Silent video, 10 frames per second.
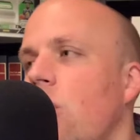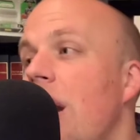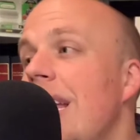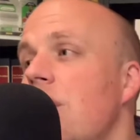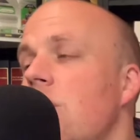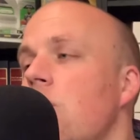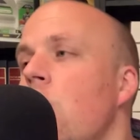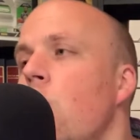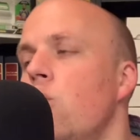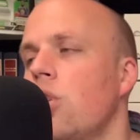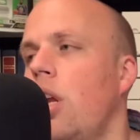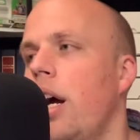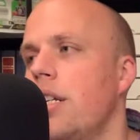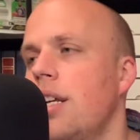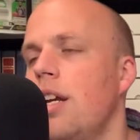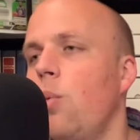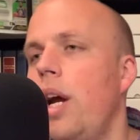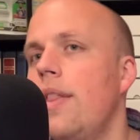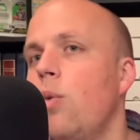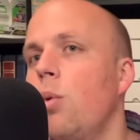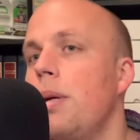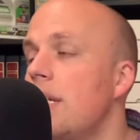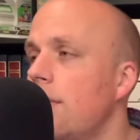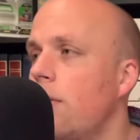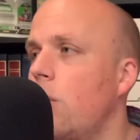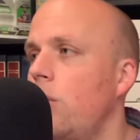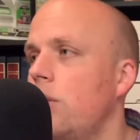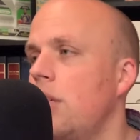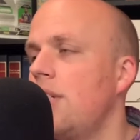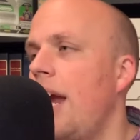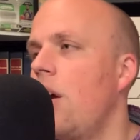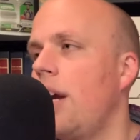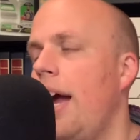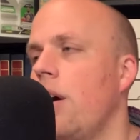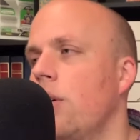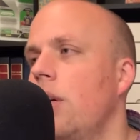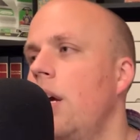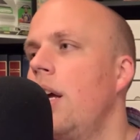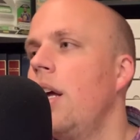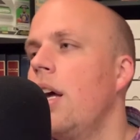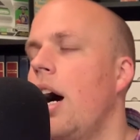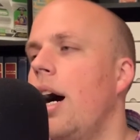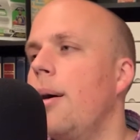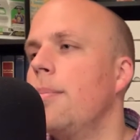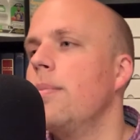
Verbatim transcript: or institutionalized in a way that will be difficult to tear down. Um,